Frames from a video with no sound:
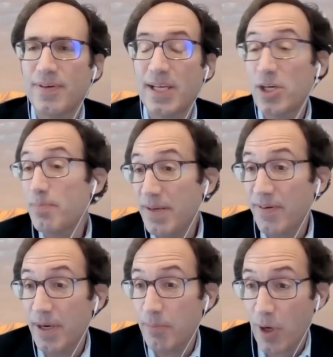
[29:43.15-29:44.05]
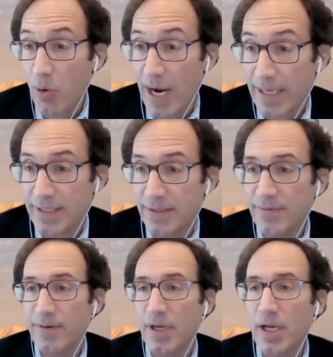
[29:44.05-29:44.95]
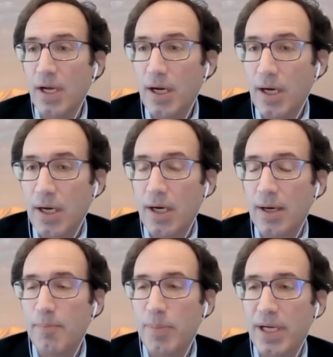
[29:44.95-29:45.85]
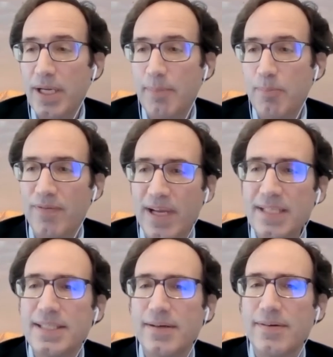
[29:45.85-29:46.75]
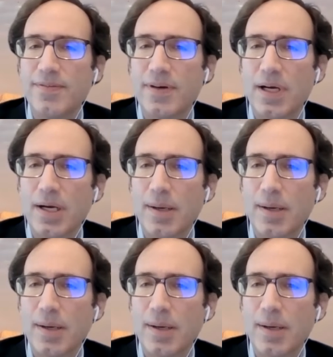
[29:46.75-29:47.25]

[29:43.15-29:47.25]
It could be very proactive, and preventative,